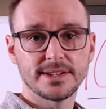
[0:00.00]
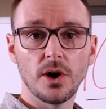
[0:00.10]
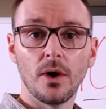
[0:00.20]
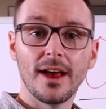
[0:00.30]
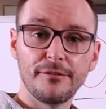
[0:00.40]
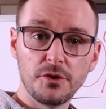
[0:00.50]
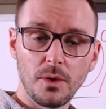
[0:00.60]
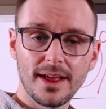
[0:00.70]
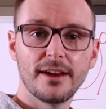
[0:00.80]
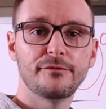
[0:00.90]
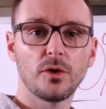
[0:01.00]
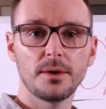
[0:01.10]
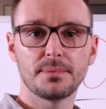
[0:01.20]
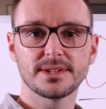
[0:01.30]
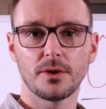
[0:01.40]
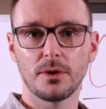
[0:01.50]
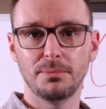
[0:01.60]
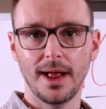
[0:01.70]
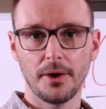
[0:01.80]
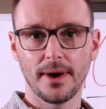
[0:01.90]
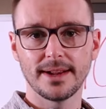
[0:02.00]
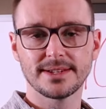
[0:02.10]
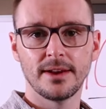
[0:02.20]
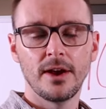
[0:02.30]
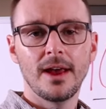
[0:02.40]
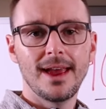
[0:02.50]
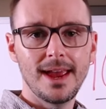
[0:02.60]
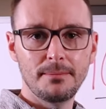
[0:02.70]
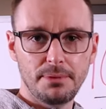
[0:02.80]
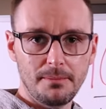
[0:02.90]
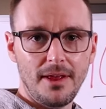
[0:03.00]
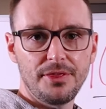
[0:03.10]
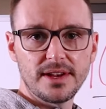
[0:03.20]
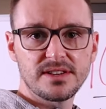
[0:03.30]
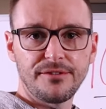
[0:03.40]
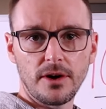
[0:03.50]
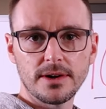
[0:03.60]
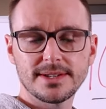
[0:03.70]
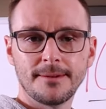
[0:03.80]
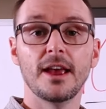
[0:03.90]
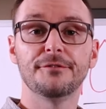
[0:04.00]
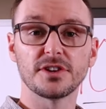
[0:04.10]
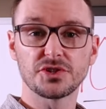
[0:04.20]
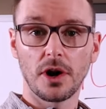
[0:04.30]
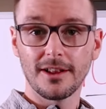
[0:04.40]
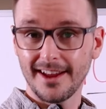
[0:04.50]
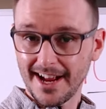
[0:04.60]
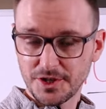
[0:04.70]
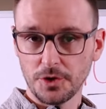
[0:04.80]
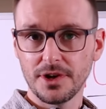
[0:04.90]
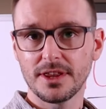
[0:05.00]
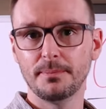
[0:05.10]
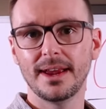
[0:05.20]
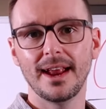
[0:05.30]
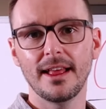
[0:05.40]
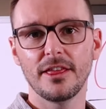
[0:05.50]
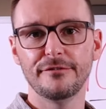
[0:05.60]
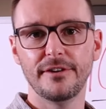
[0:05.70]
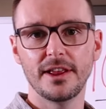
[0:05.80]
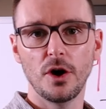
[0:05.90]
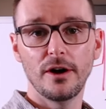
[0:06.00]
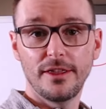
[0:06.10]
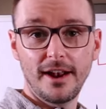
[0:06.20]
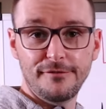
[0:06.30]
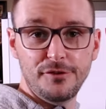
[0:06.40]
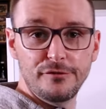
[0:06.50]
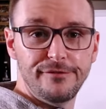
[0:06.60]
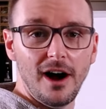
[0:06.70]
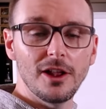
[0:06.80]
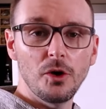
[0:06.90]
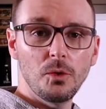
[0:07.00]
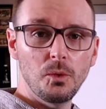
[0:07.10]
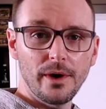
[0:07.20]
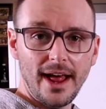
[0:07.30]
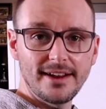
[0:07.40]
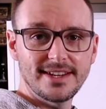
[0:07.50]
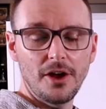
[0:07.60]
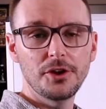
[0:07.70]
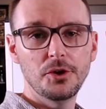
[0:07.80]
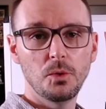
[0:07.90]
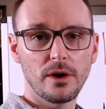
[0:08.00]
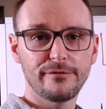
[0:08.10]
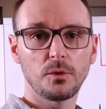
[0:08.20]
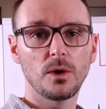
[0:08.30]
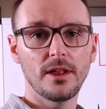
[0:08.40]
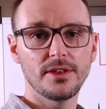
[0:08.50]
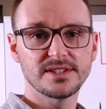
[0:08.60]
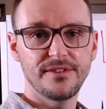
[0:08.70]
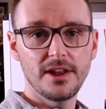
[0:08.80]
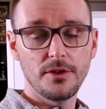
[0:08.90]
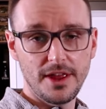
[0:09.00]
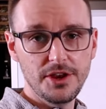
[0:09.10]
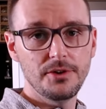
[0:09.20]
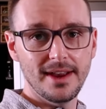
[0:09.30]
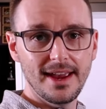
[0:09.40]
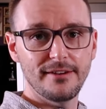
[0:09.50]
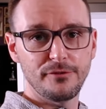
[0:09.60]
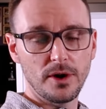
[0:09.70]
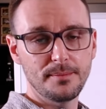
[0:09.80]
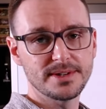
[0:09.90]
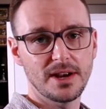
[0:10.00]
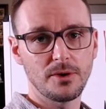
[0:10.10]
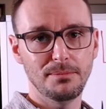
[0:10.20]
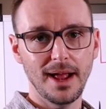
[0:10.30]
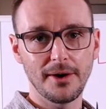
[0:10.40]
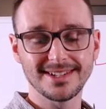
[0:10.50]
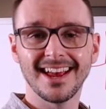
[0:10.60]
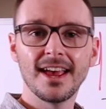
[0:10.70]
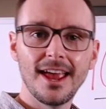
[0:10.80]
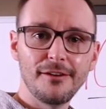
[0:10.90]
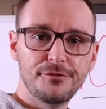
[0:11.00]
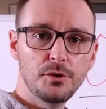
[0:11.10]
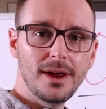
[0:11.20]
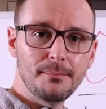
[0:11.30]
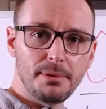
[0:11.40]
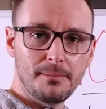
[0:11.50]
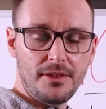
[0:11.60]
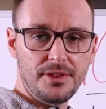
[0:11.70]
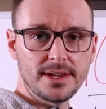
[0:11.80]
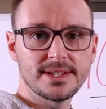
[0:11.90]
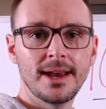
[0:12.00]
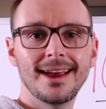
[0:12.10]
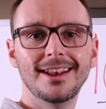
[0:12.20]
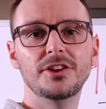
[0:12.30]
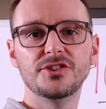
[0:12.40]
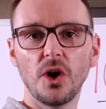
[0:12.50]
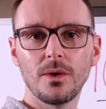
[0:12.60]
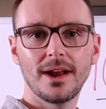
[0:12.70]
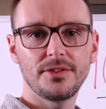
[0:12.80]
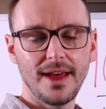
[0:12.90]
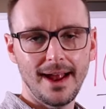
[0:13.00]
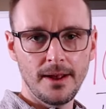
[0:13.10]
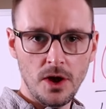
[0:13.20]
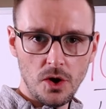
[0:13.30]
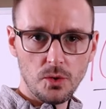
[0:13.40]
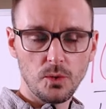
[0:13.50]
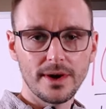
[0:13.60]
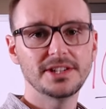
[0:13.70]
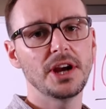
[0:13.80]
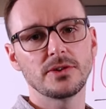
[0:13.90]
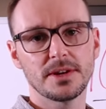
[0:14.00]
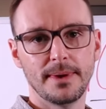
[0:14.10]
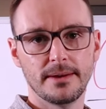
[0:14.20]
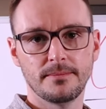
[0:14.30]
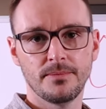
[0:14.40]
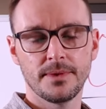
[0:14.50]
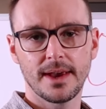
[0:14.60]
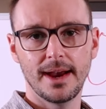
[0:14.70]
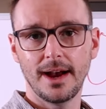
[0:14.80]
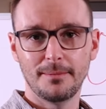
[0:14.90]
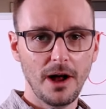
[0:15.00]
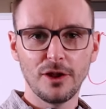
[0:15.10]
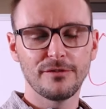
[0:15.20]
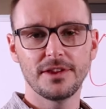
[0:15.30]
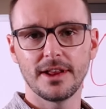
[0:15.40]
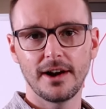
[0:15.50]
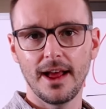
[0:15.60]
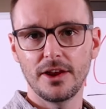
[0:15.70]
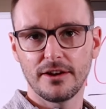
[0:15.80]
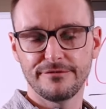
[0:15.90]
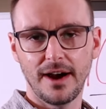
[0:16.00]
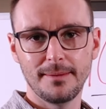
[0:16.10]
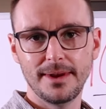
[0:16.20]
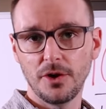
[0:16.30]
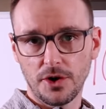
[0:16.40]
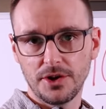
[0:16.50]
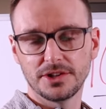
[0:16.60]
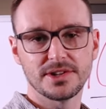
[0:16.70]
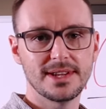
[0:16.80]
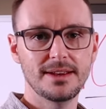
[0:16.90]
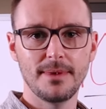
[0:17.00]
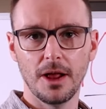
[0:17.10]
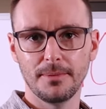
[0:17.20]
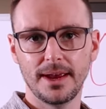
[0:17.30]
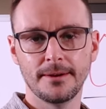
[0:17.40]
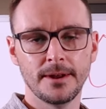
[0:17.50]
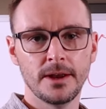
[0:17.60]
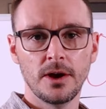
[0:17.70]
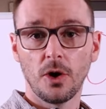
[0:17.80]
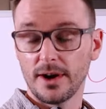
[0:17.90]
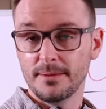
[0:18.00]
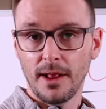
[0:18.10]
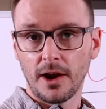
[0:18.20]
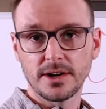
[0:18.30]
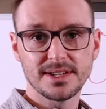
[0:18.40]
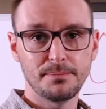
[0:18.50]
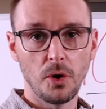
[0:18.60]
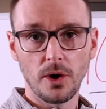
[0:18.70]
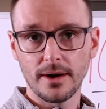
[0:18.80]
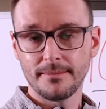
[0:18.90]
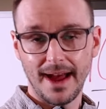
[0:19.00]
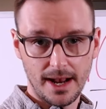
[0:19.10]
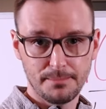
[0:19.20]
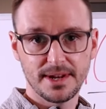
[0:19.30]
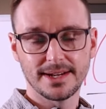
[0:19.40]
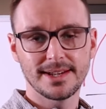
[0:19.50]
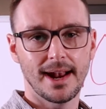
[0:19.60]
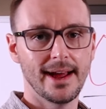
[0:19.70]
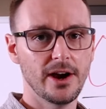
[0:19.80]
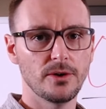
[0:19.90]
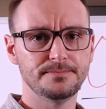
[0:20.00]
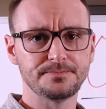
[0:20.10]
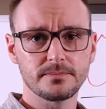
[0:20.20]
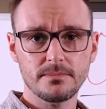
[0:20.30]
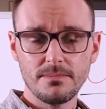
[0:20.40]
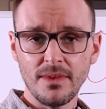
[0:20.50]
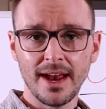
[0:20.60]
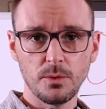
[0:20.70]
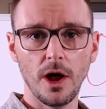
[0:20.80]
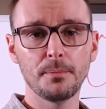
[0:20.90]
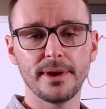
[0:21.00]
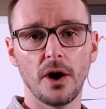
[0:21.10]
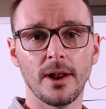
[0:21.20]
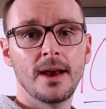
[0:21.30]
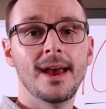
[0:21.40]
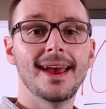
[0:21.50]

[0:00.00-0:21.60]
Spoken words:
So if you want to get 40% reply rates, implement this first. If you're struggling, I told you at the beginning of the video that if you follow what I tell you word for word in this video, that you can get 40% reply rates. If you implement this and you don't get that, reach out to me, okay? I'm all over the internet. You can find me, or you can just email me or email our support at upticks.io and we'll help you out.